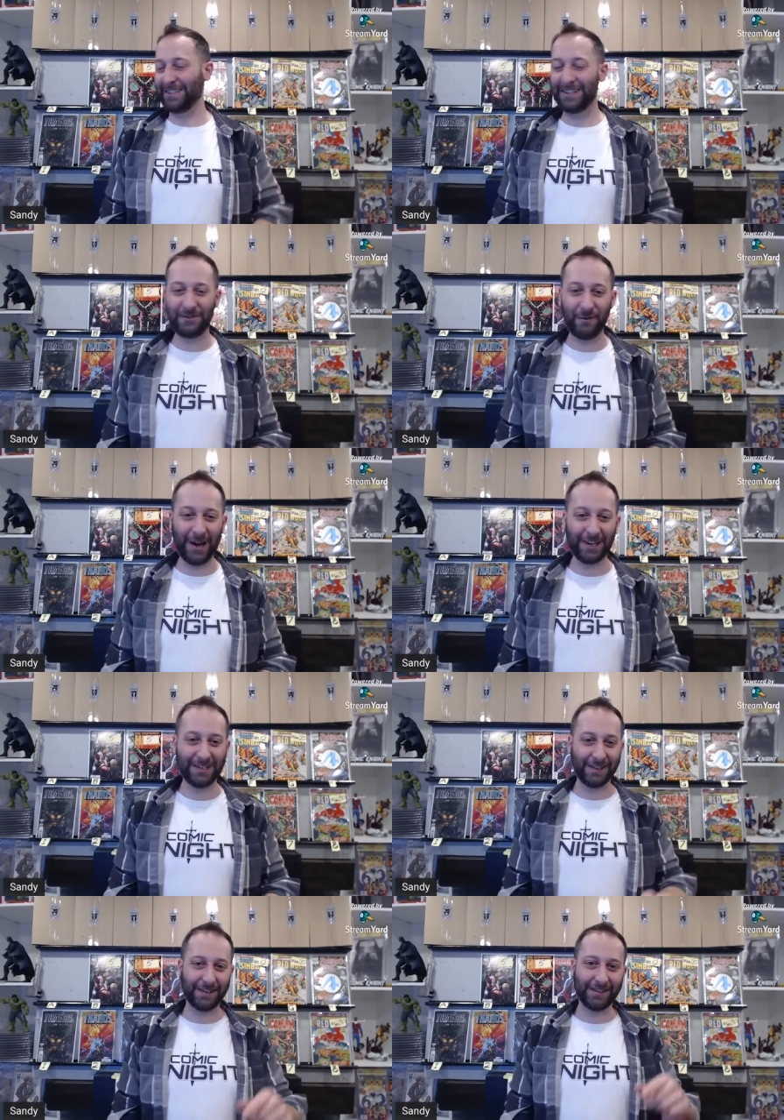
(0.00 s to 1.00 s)
to let you
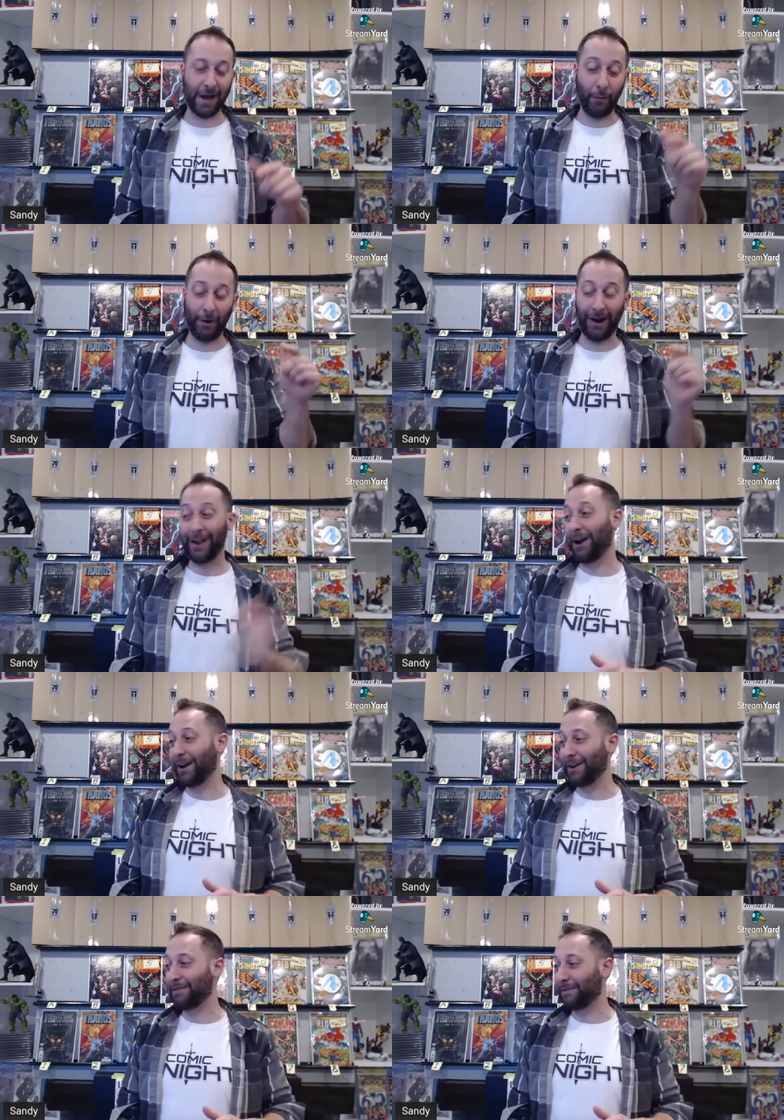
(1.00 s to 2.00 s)
watch it because when I
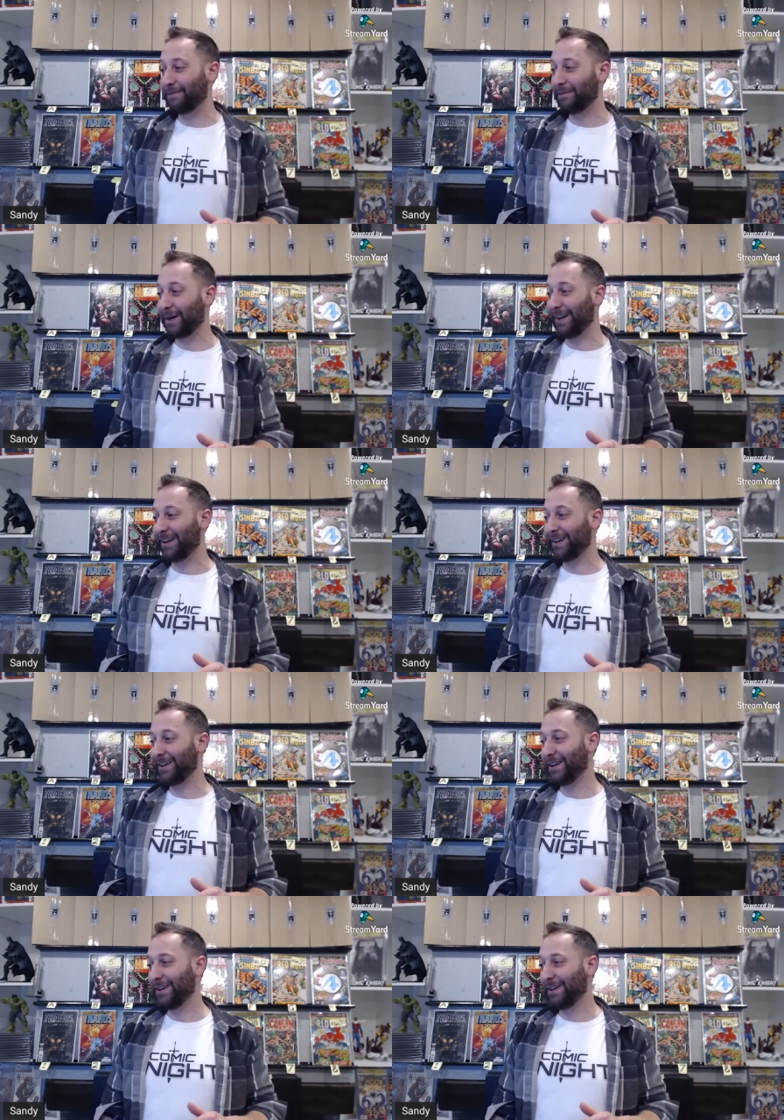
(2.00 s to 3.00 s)
got it from uh,
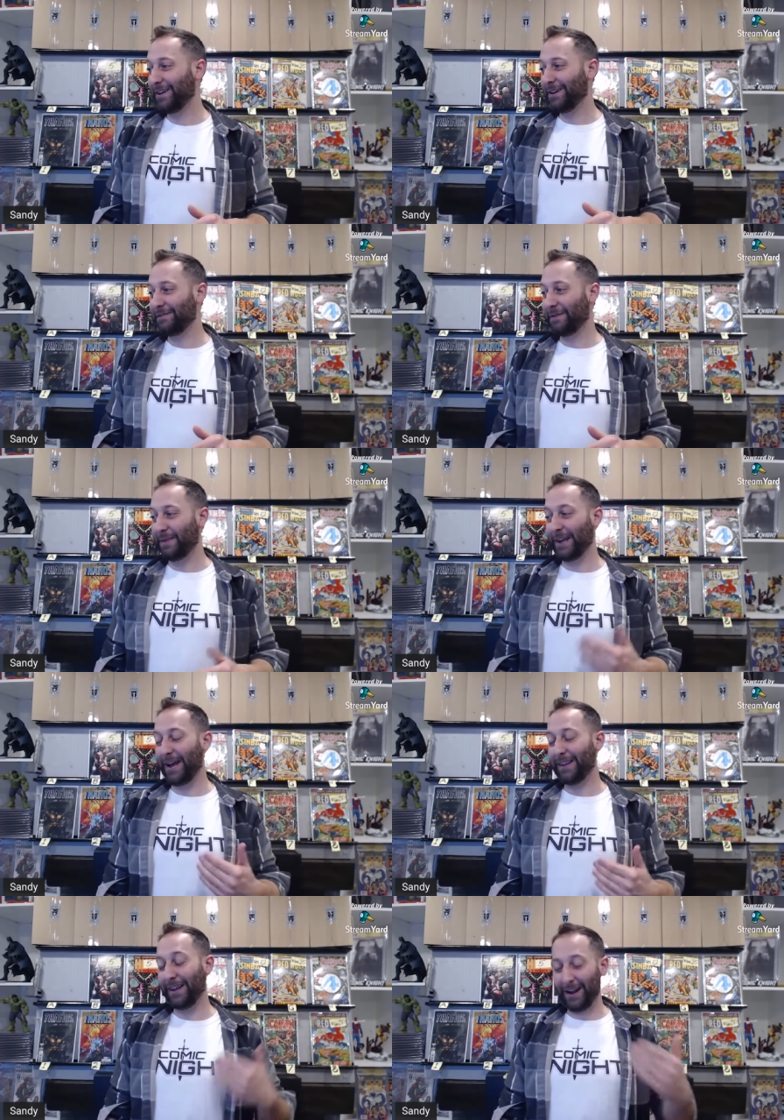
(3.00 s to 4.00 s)
from the
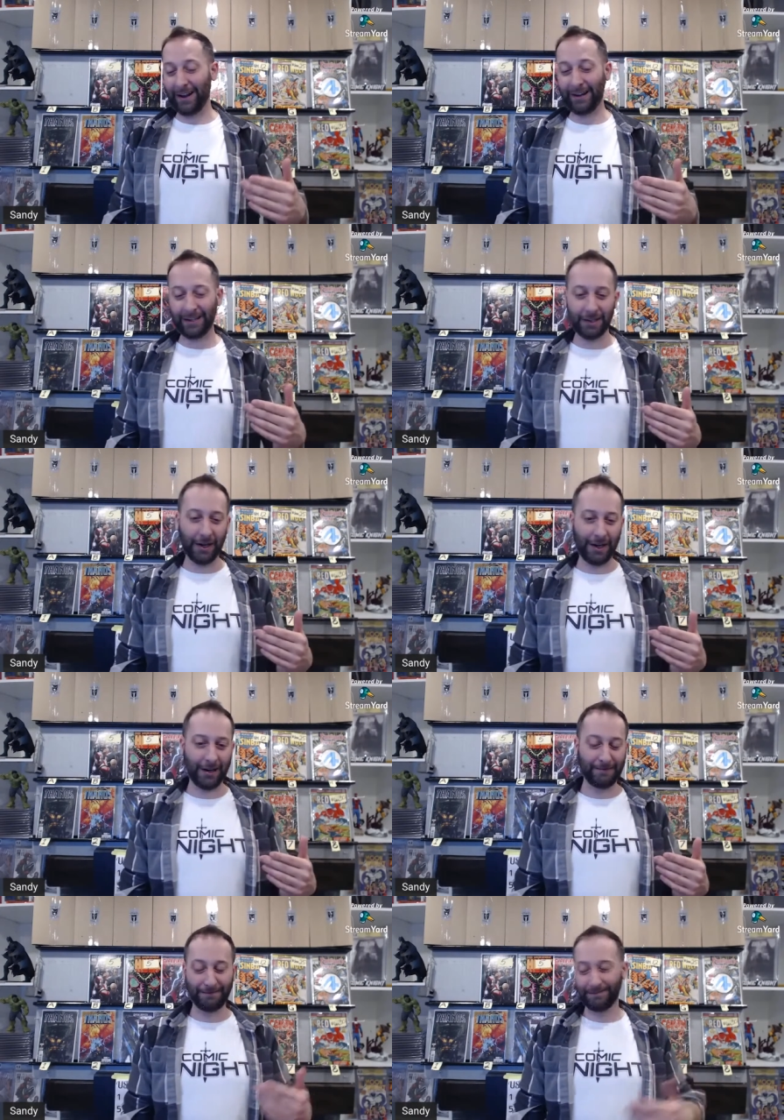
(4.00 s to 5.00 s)
guy that I,
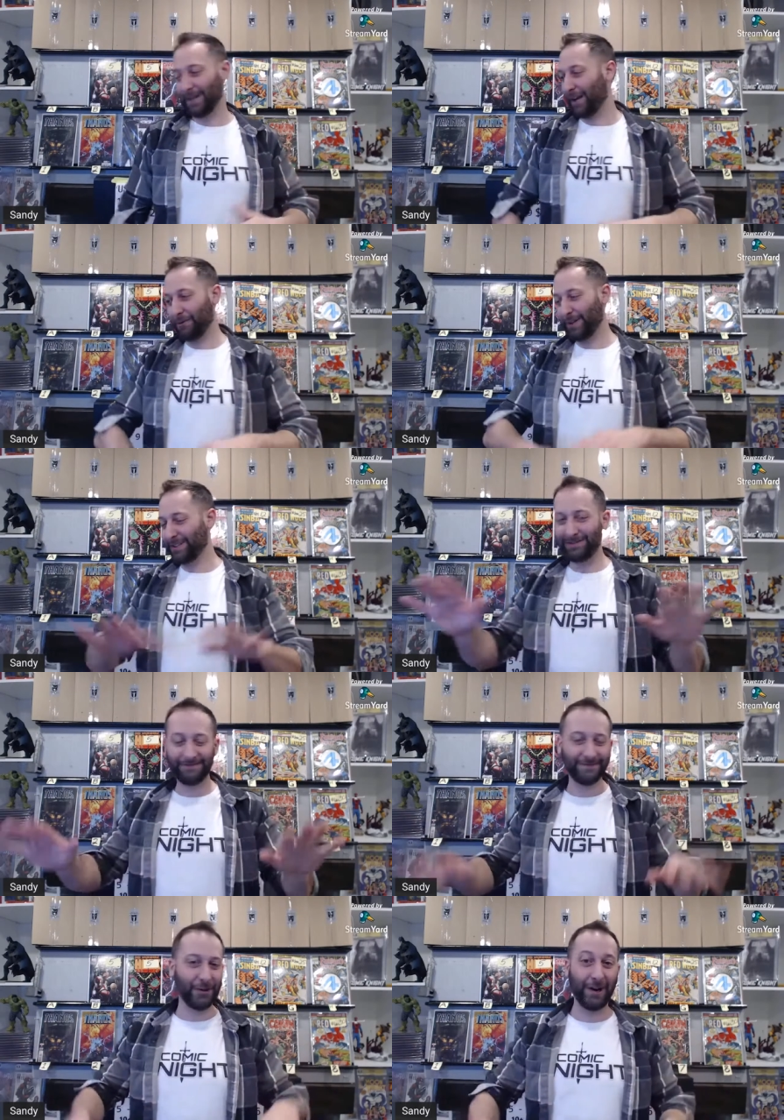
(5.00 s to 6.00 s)
um, anyways,
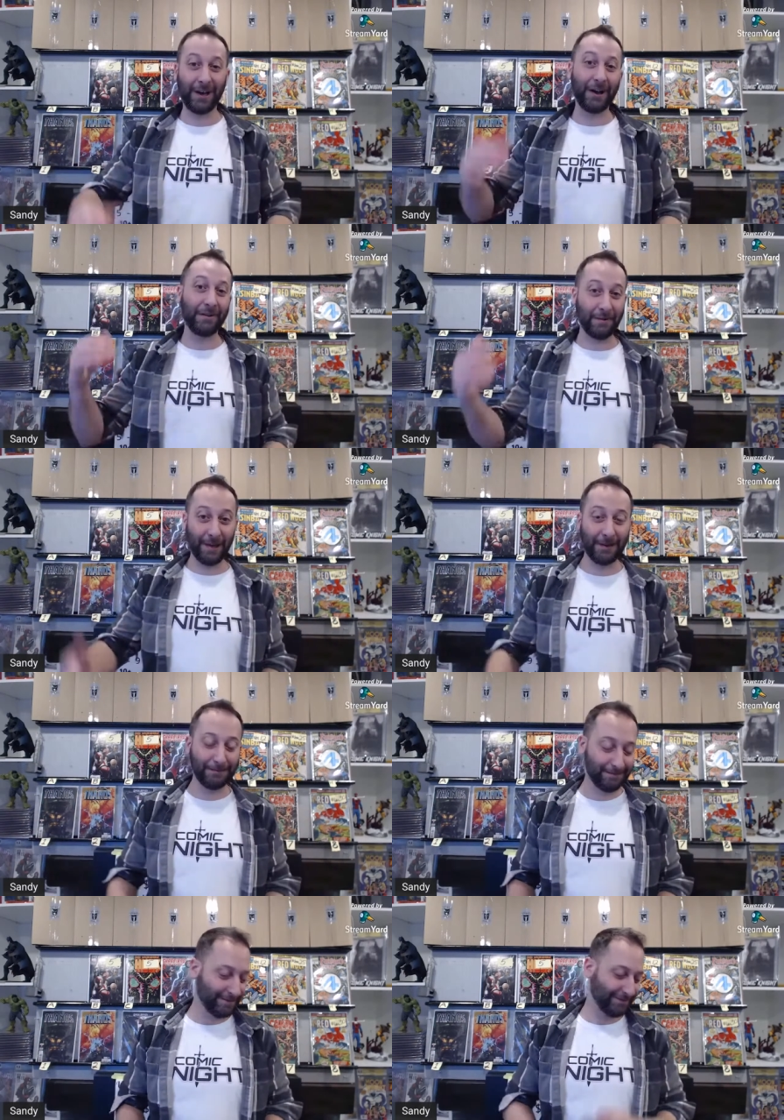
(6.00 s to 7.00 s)
when I got it from
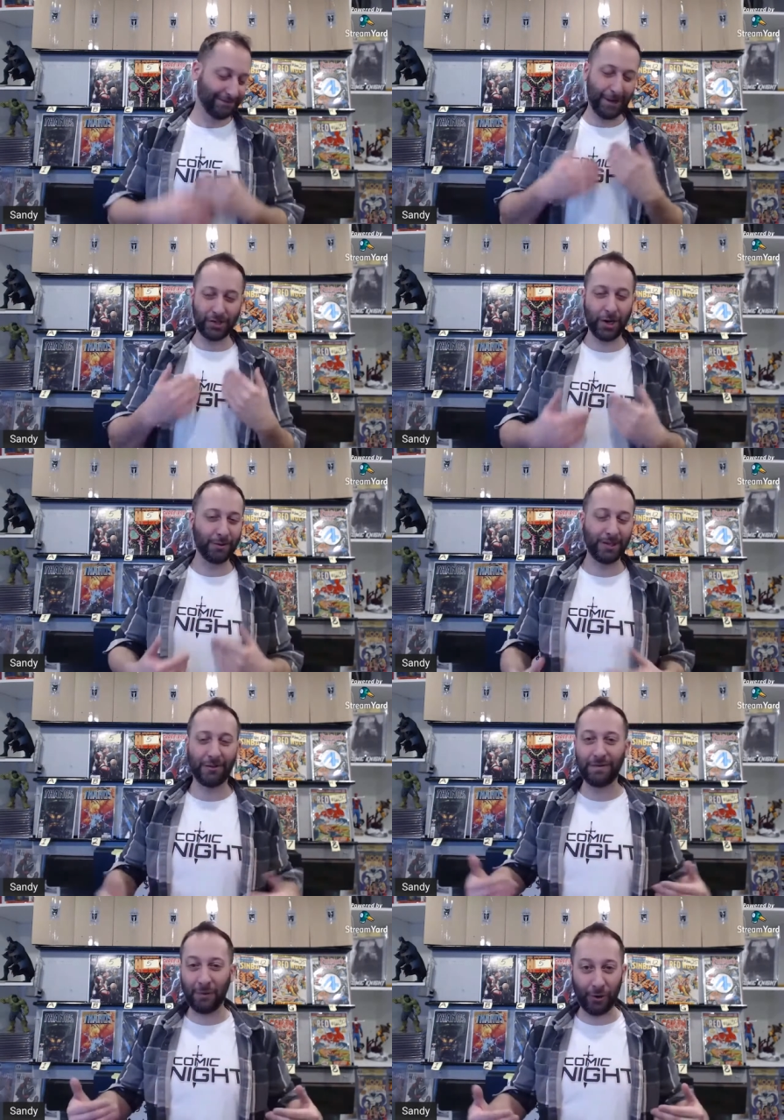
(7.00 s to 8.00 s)
him, my jaw was
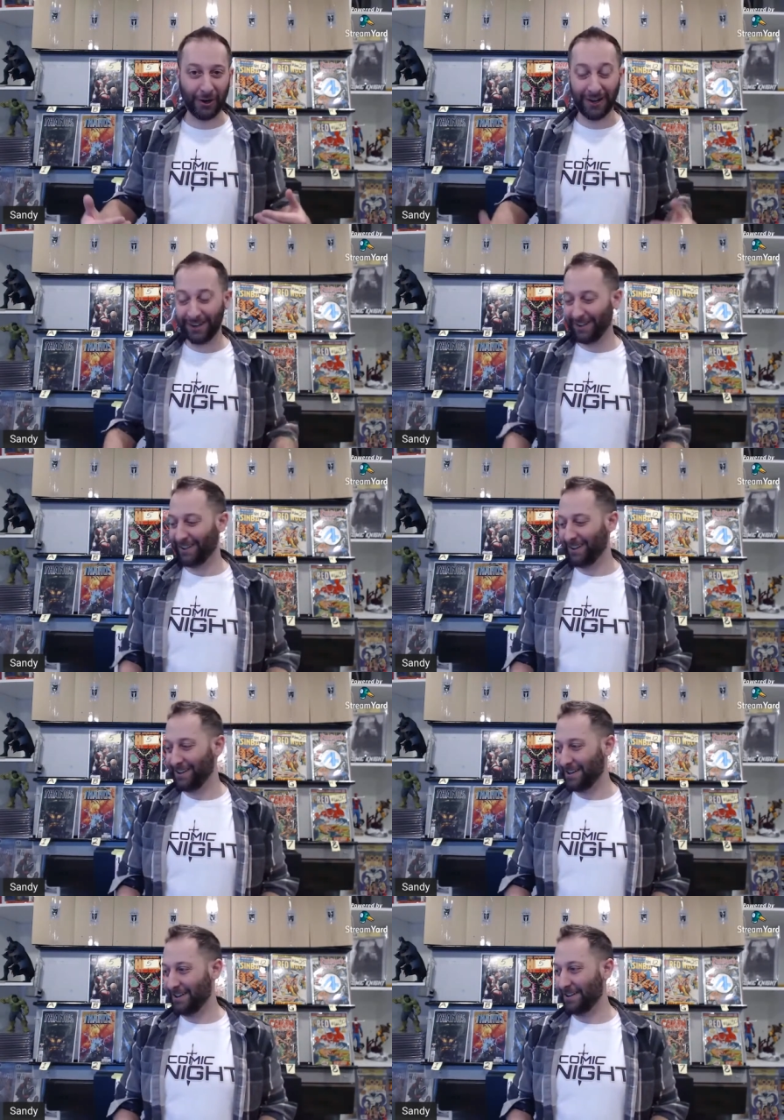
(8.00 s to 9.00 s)
on the floor.
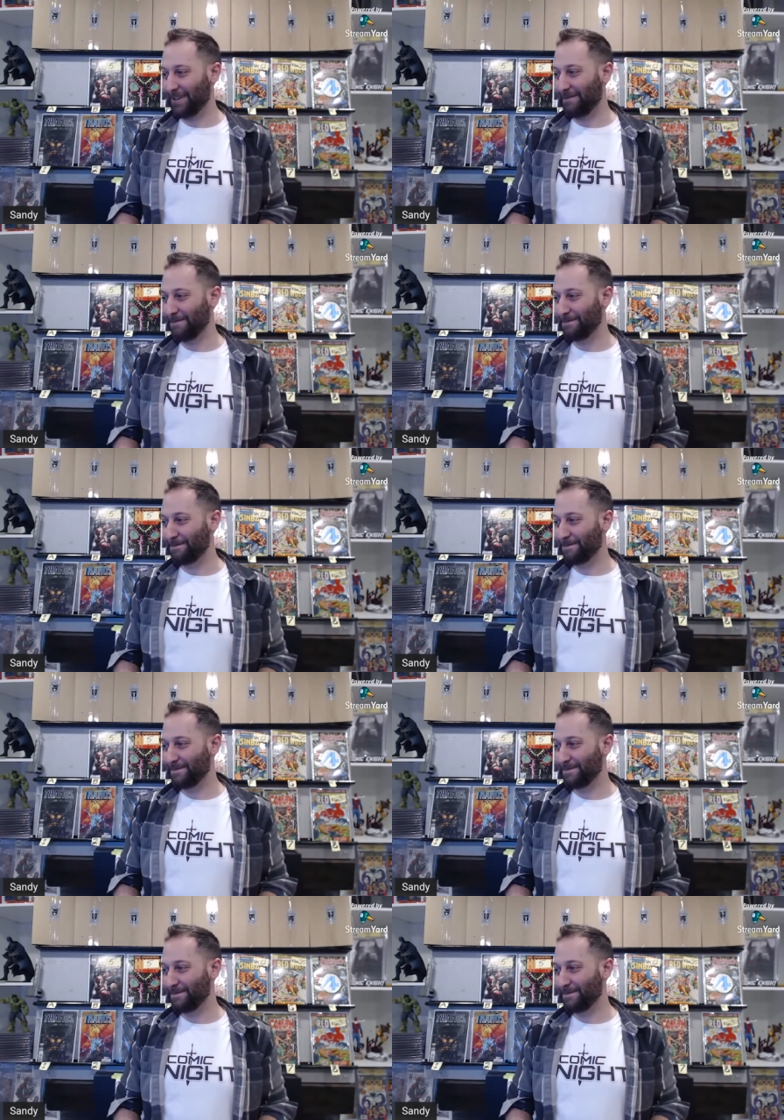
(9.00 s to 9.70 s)
Mm-hmm. Um,